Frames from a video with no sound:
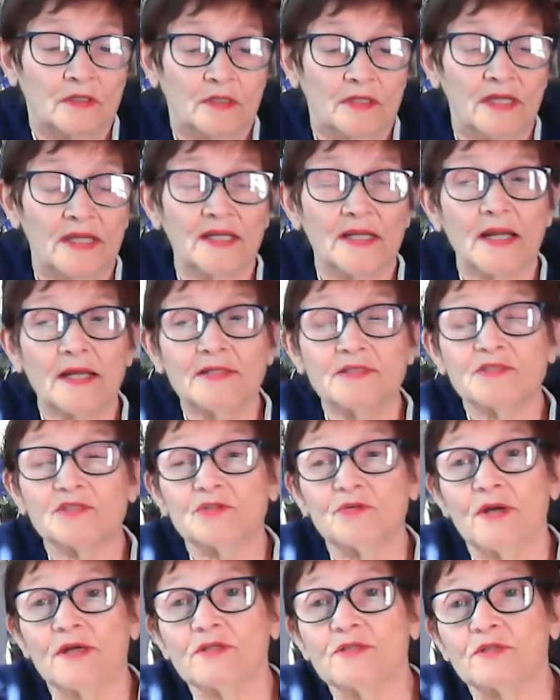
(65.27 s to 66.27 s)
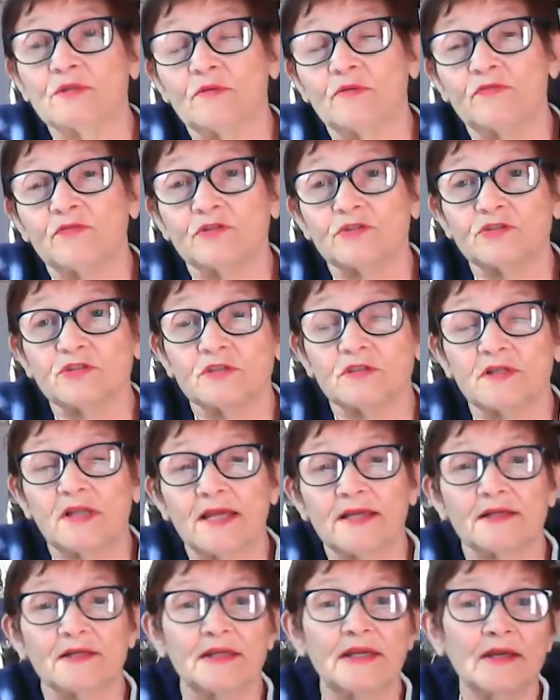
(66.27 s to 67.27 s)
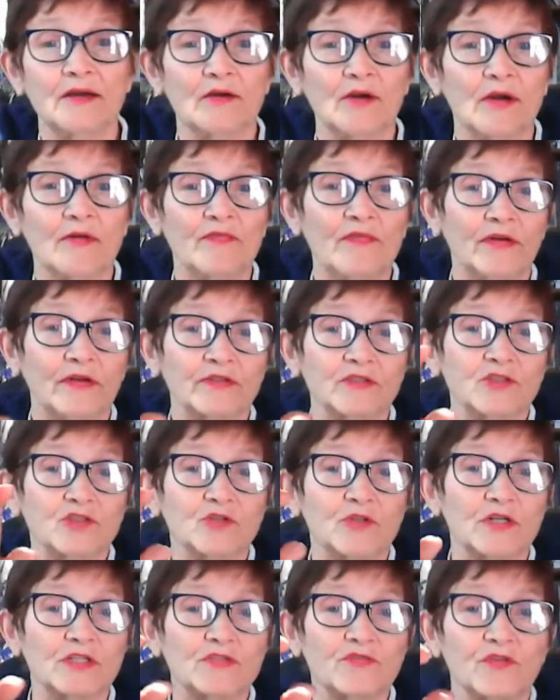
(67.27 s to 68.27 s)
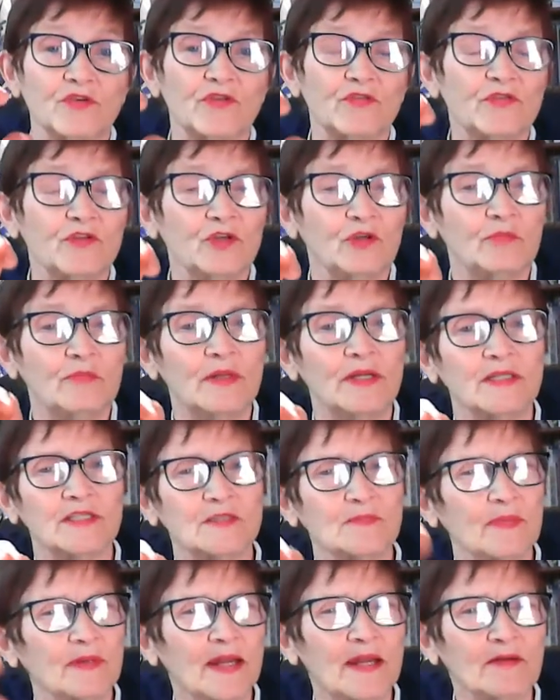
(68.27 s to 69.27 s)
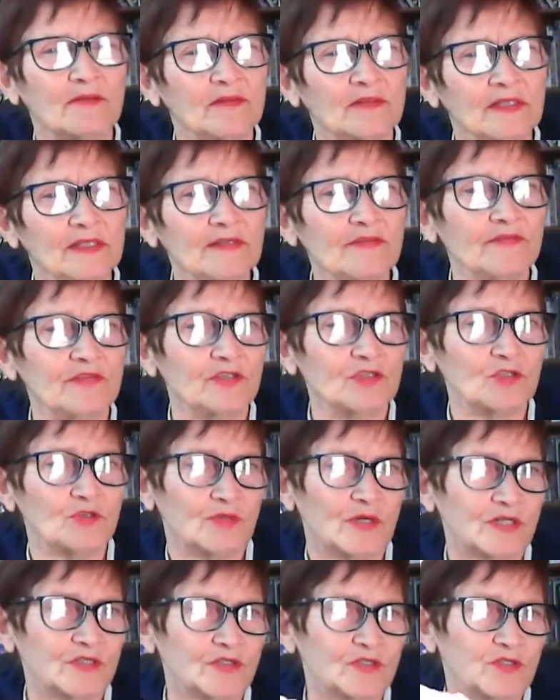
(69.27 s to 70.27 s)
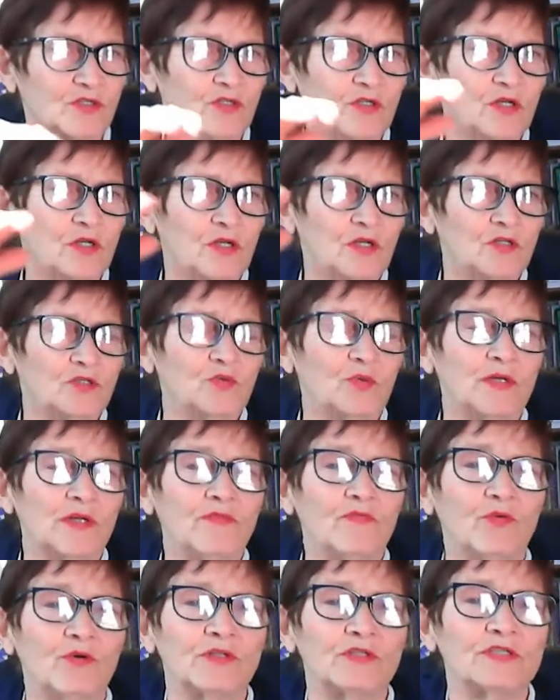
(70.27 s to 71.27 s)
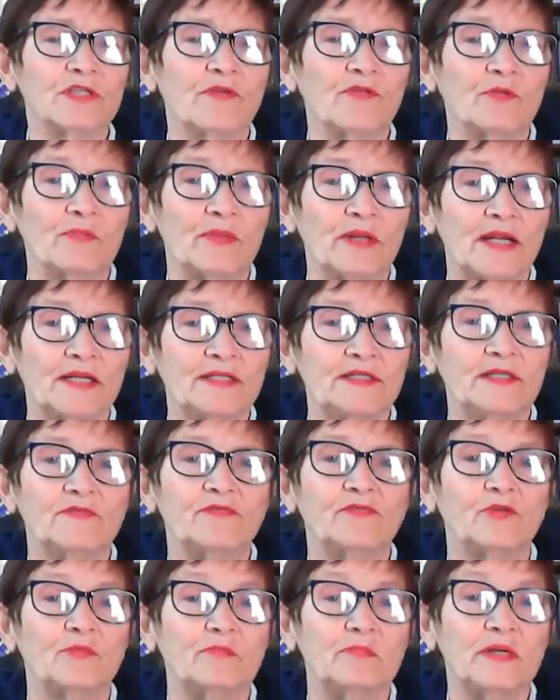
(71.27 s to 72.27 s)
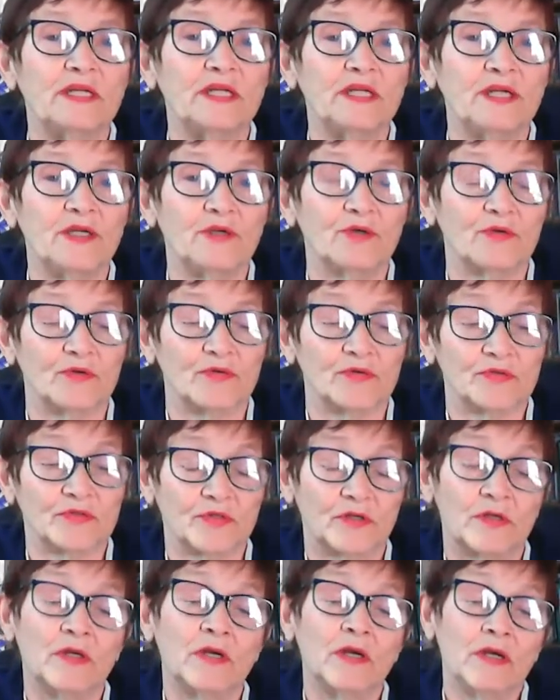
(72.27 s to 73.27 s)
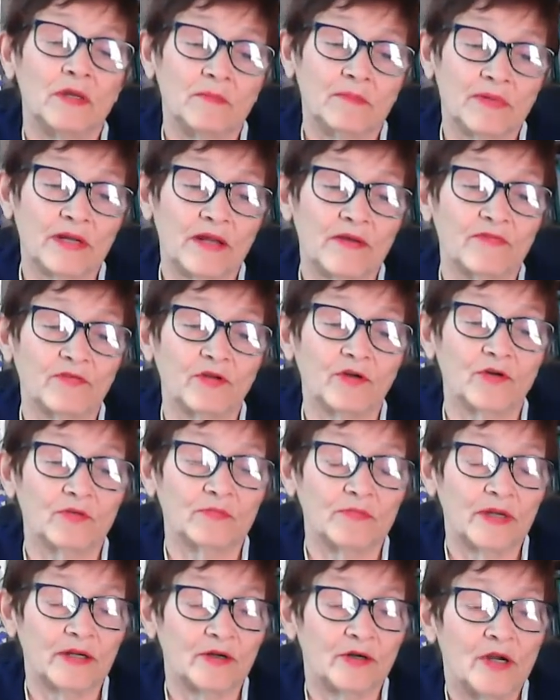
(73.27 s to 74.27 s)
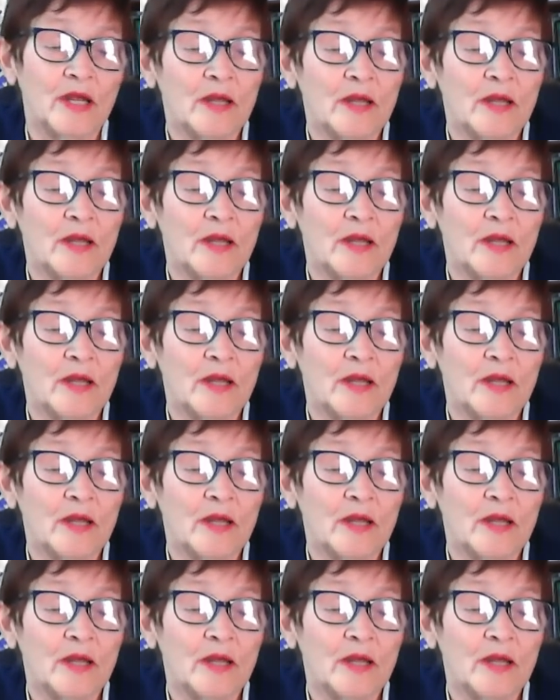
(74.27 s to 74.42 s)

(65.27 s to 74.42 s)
And I stress over, like here, I felt stressed for a few minutes, but I don't live stressed 24/7, but I did for many years. But I've learned better.